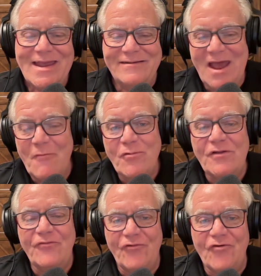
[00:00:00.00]
Is that one
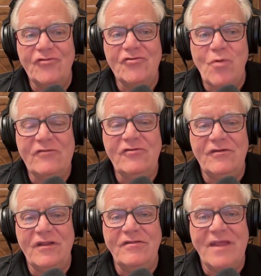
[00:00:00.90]
of the first
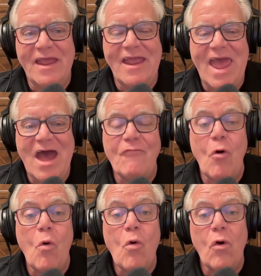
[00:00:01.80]
questions that they have,
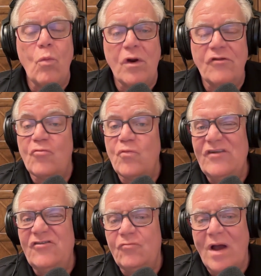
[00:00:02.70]
or one of the
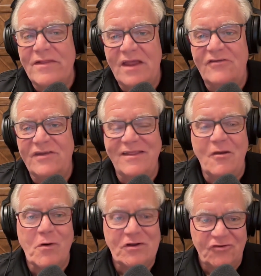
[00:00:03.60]
reasons why they say they
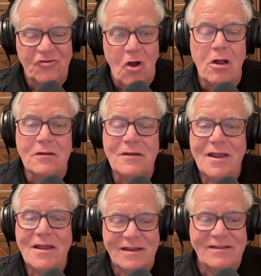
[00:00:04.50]
want to stall?
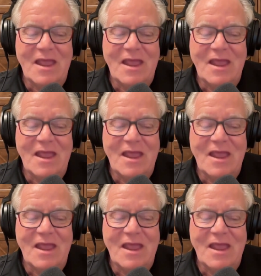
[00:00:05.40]
That they